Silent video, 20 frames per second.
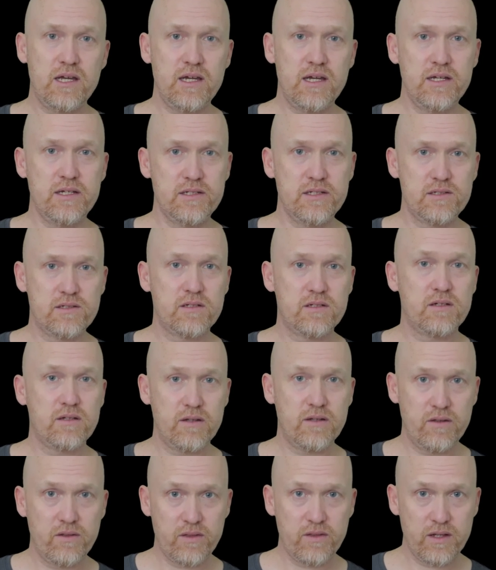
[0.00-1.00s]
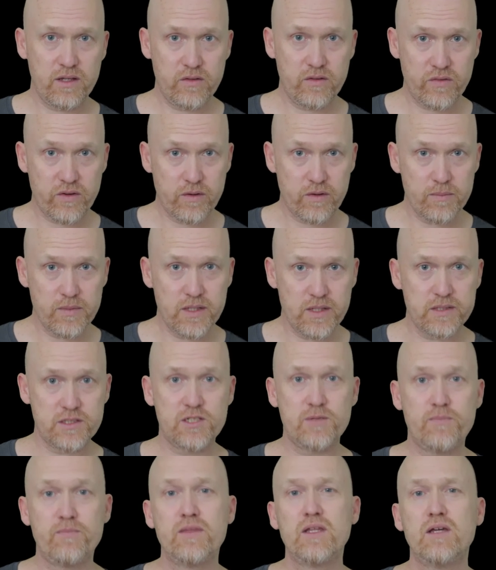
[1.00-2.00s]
Haze. Thank you very much.